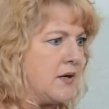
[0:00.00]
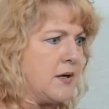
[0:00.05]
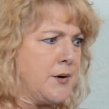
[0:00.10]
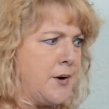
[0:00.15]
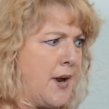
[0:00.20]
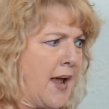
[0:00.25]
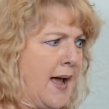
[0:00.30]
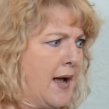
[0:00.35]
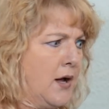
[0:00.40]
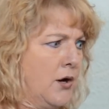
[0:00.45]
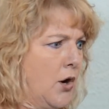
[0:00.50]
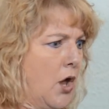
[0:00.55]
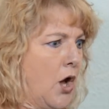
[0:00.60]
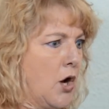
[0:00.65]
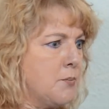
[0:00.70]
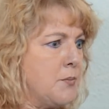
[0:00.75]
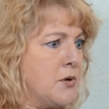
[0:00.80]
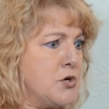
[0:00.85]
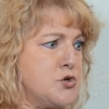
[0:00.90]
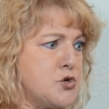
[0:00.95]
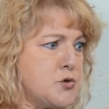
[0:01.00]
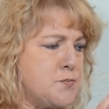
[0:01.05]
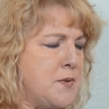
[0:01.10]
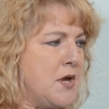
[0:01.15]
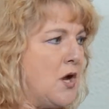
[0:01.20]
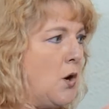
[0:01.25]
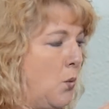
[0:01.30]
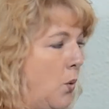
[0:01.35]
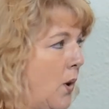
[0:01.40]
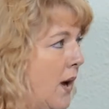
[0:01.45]
don't know how long, but it took me
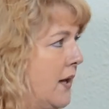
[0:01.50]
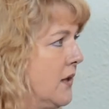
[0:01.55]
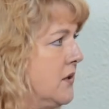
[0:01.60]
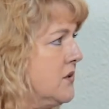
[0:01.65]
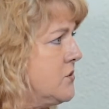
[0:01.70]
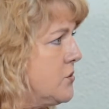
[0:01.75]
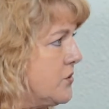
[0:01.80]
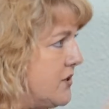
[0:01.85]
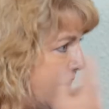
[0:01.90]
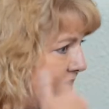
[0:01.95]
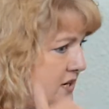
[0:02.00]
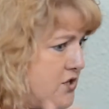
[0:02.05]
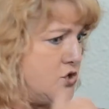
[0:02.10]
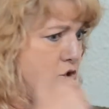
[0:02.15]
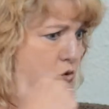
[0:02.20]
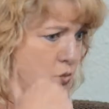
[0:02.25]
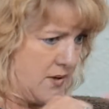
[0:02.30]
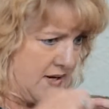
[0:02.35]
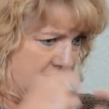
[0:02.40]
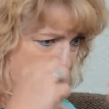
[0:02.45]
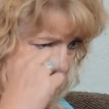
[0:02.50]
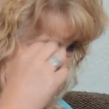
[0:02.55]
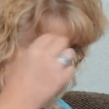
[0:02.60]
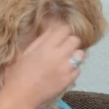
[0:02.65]
a while to get to